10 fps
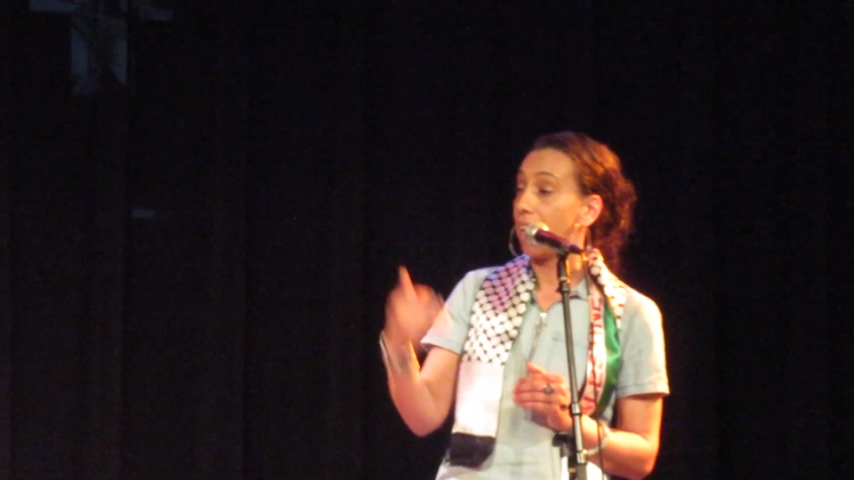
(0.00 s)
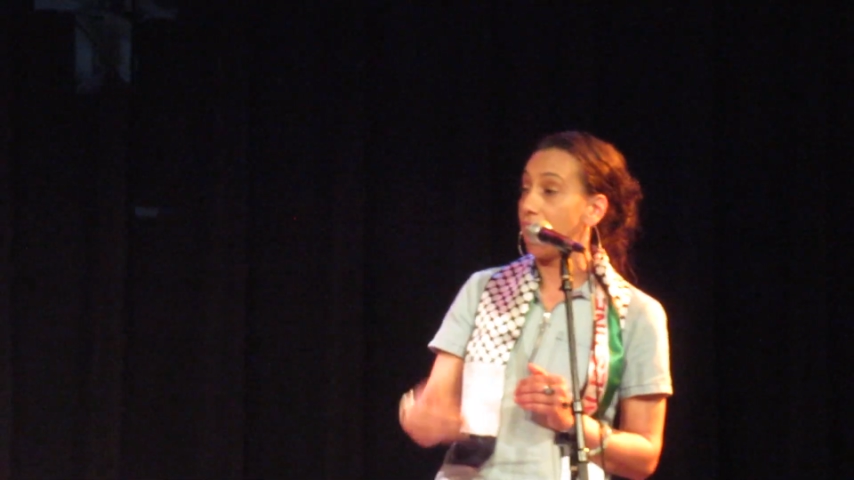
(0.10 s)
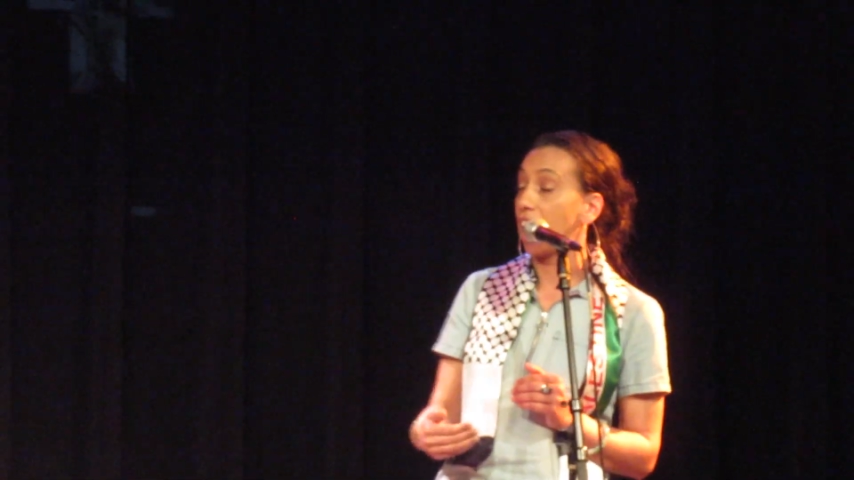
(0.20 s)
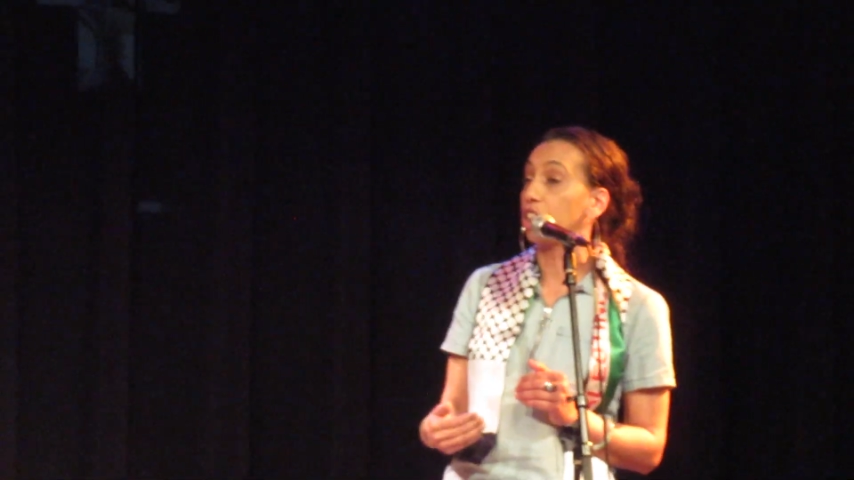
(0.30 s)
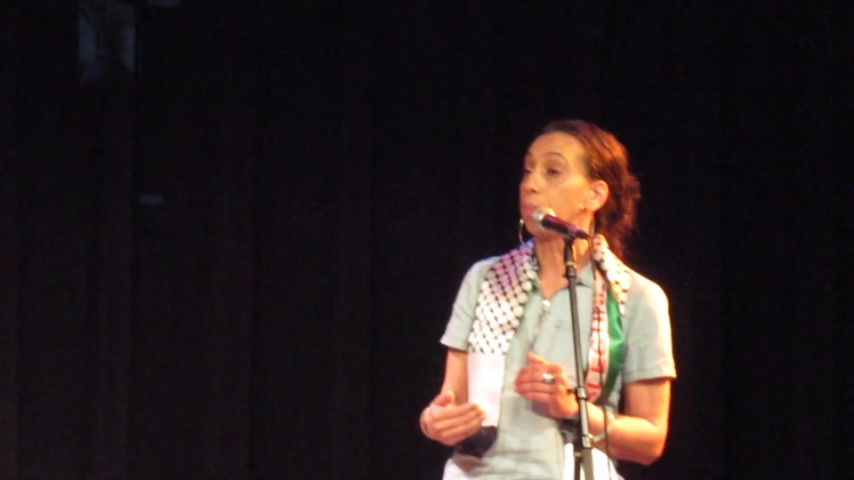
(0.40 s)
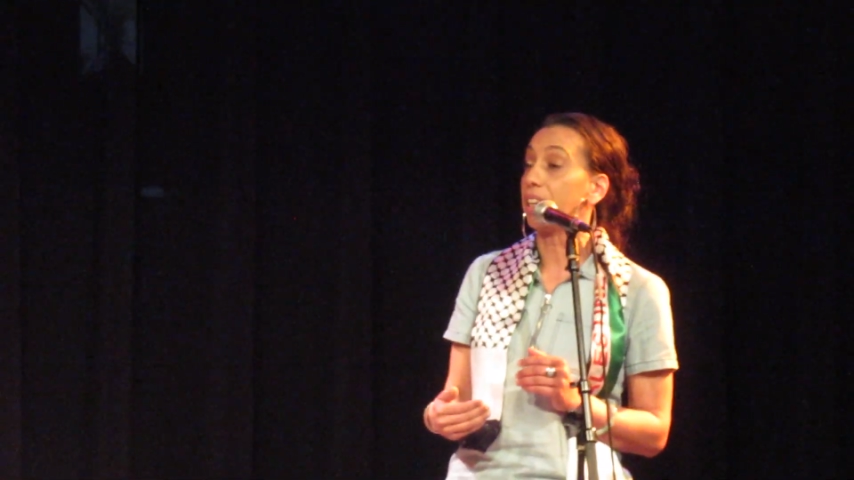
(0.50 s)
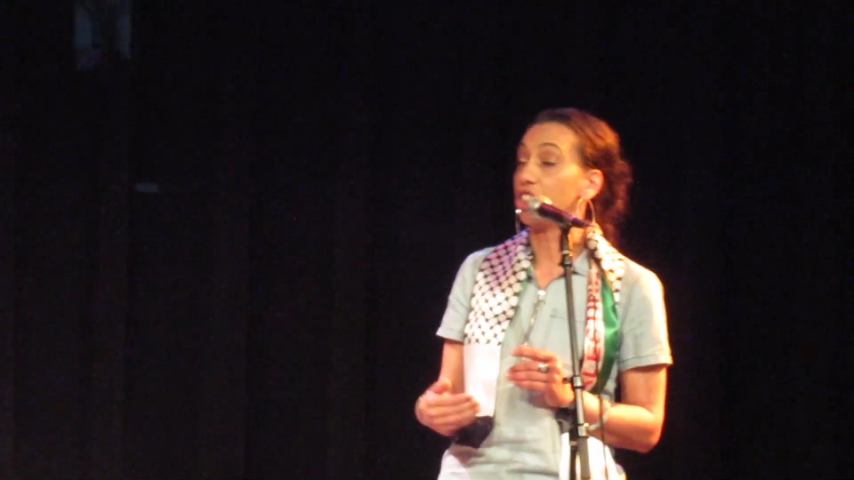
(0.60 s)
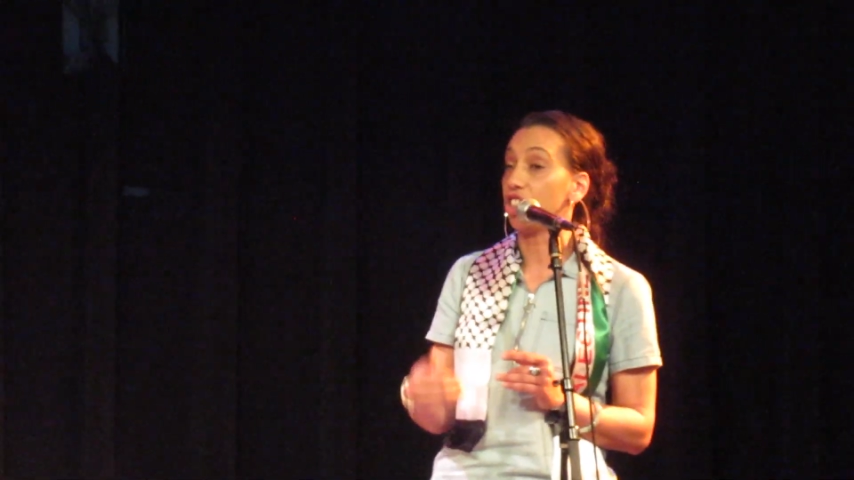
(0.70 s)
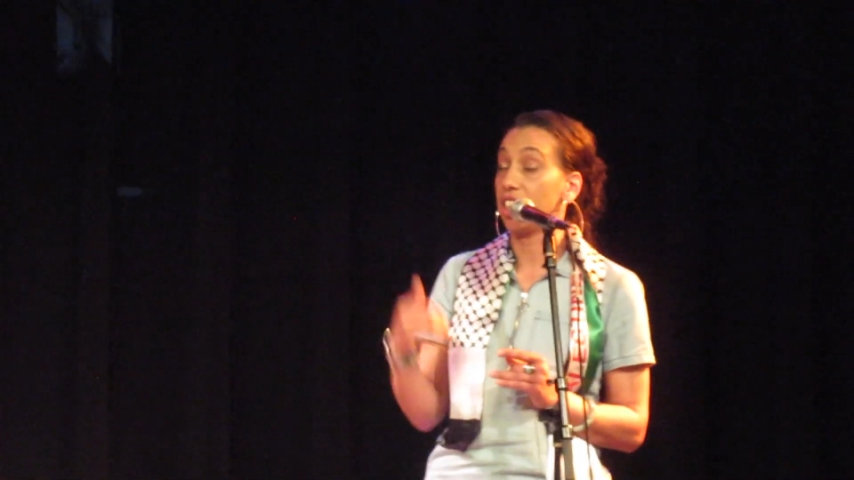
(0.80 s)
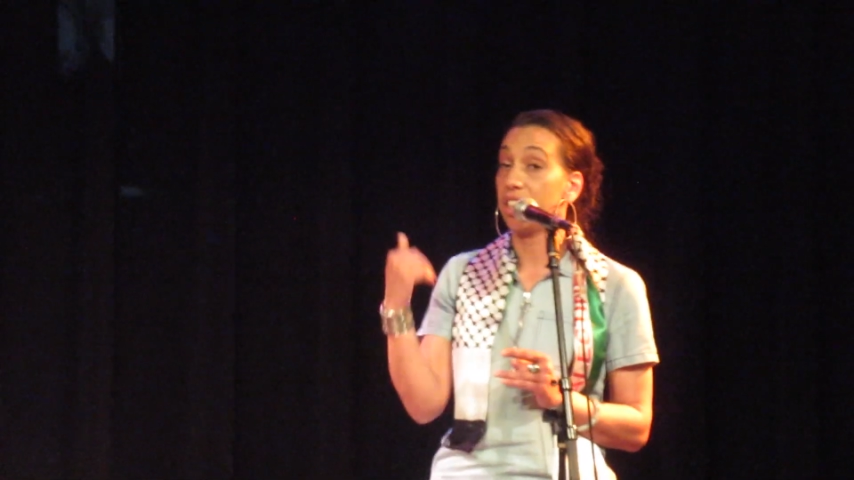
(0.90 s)
and
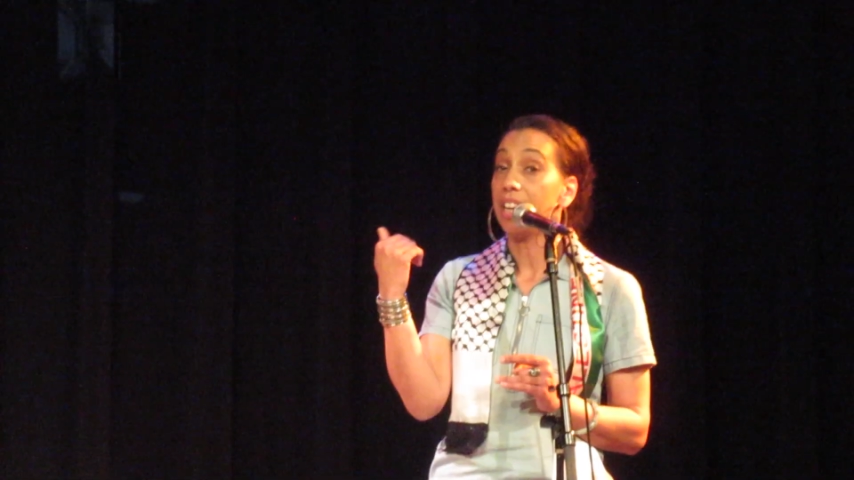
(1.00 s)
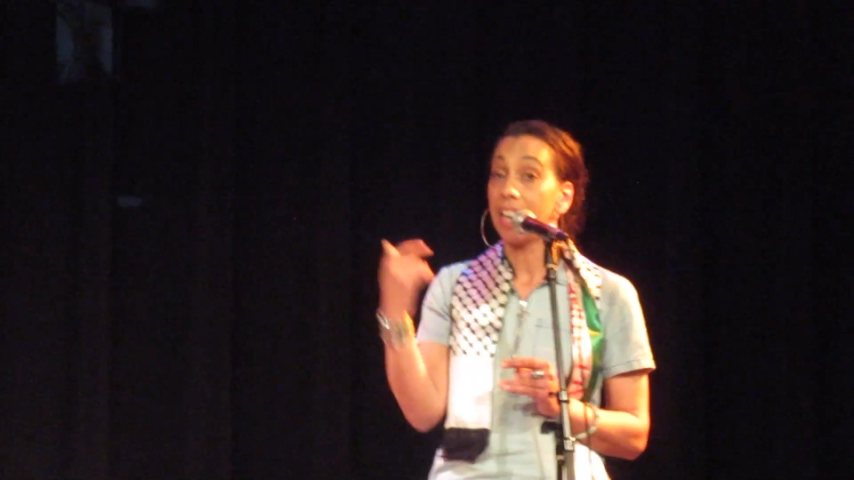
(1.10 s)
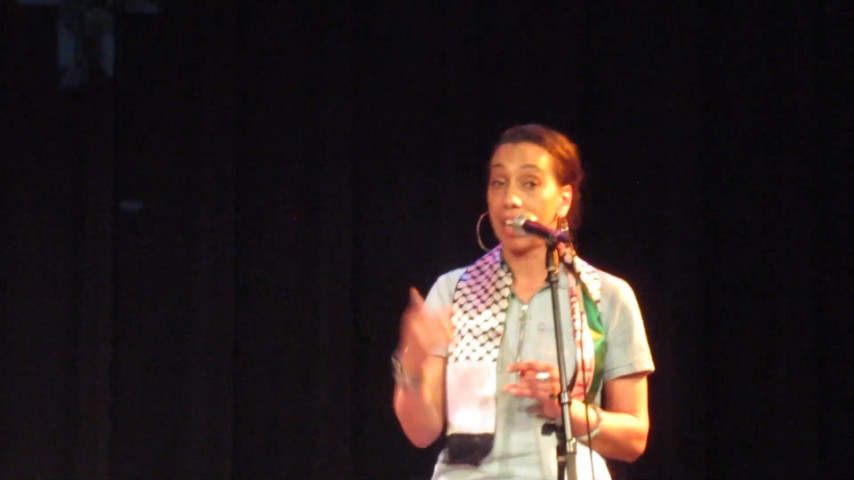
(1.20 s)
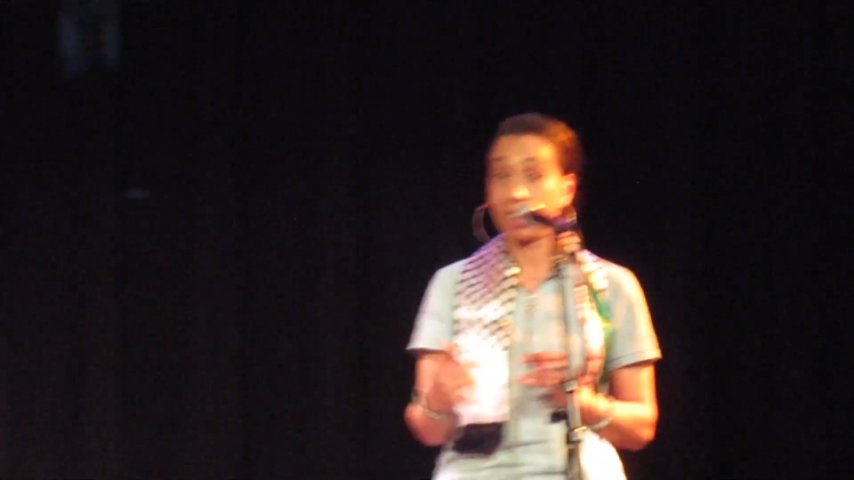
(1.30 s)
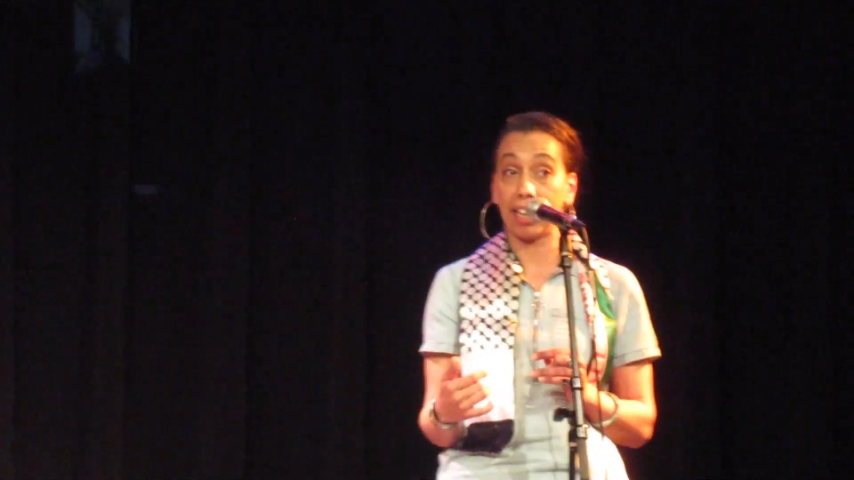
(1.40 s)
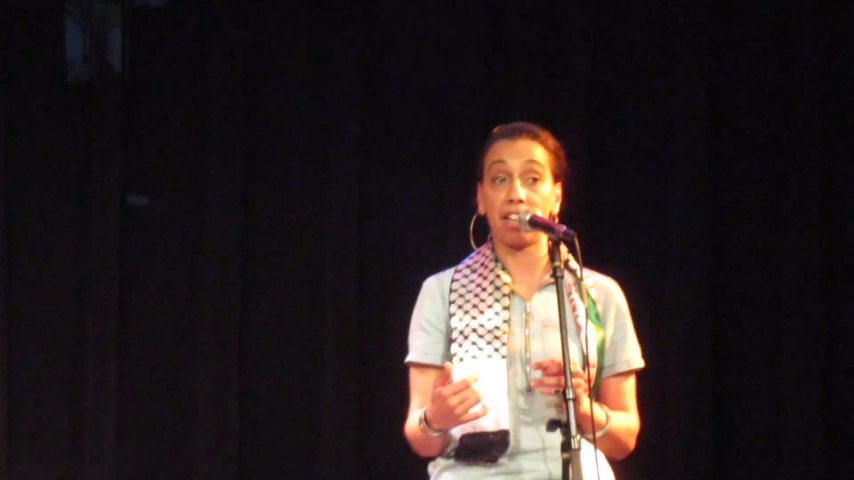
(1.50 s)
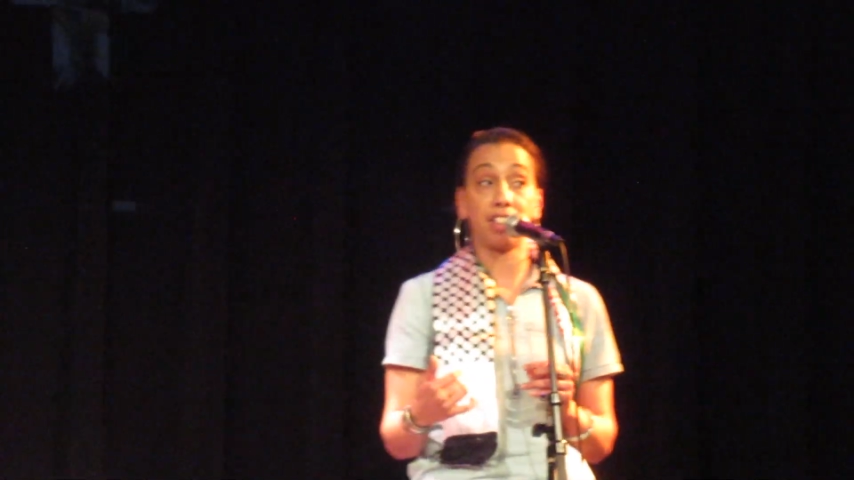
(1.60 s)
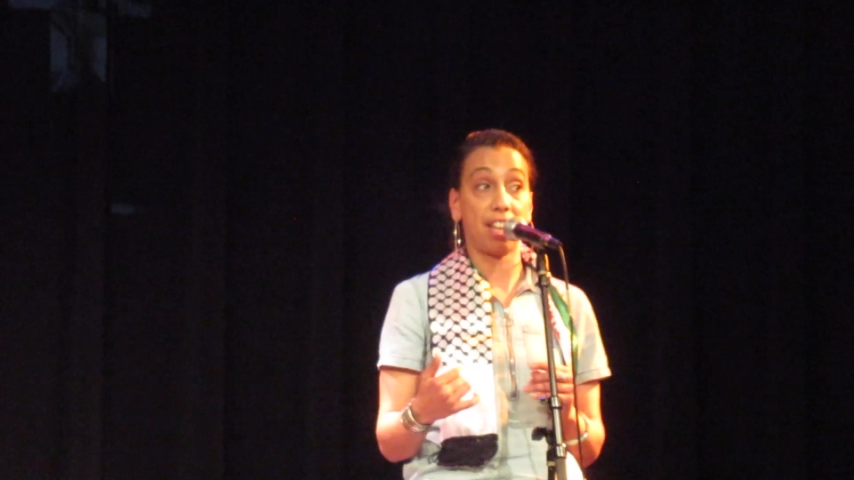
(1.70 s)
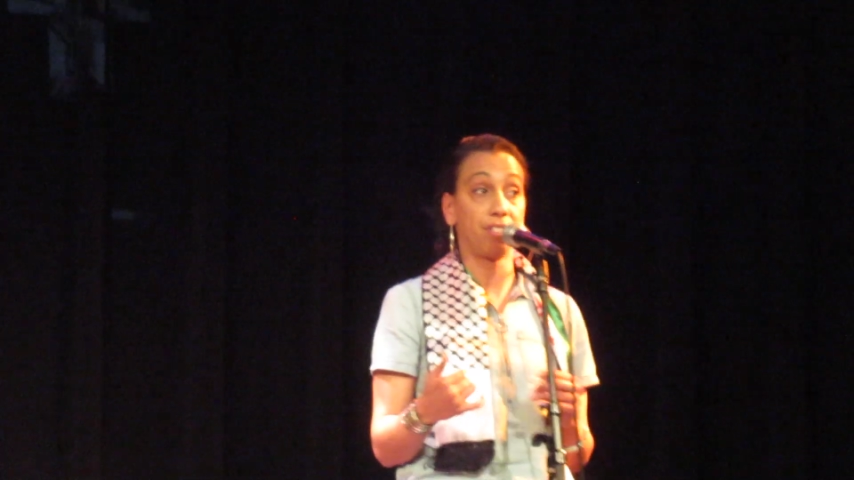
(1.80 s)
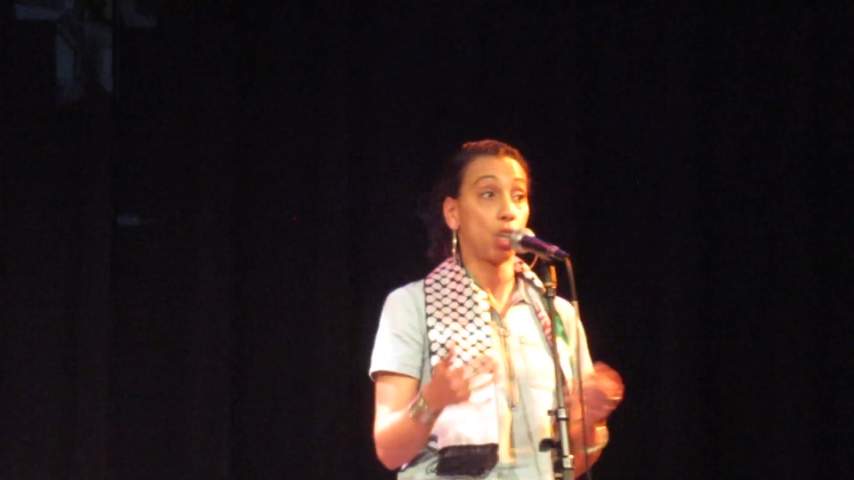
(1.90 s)
occupation and land
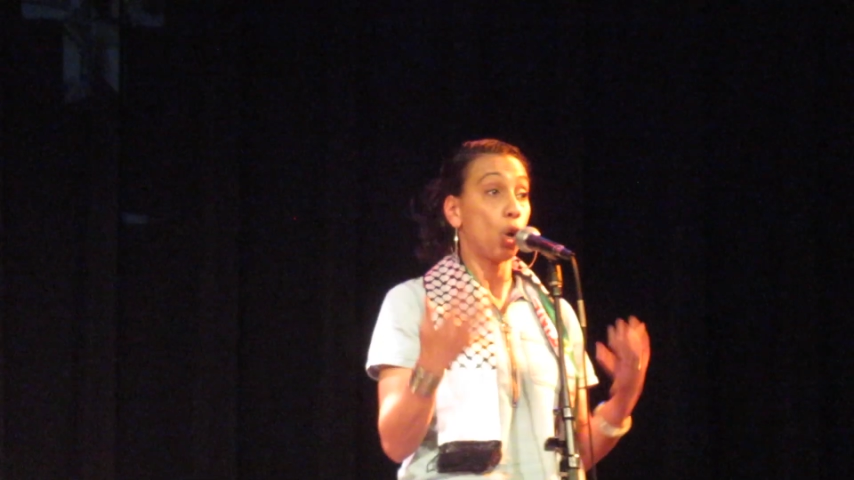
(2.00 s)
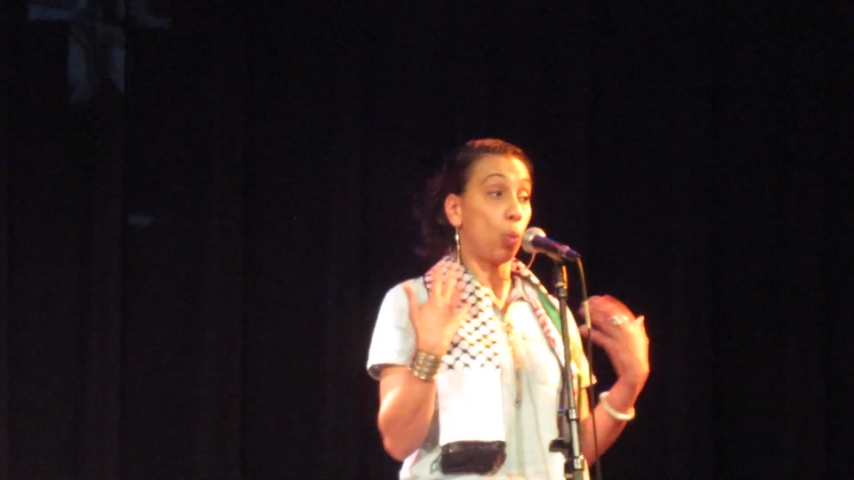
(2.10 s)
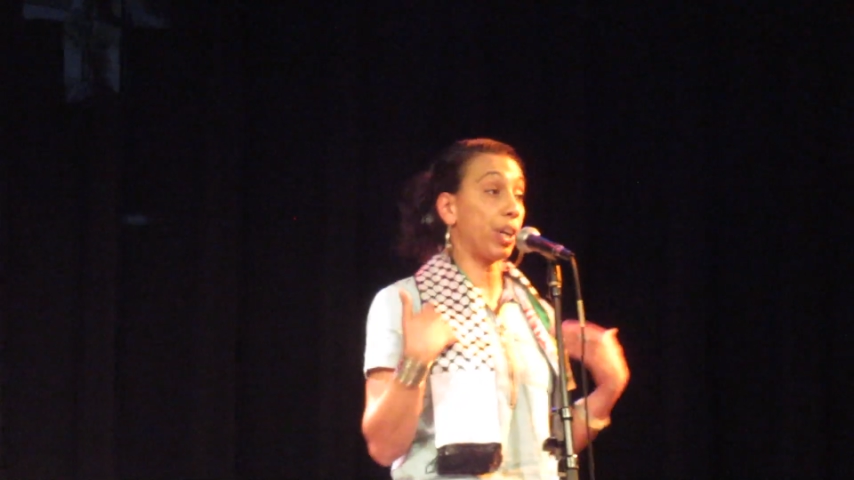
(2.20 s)
theft.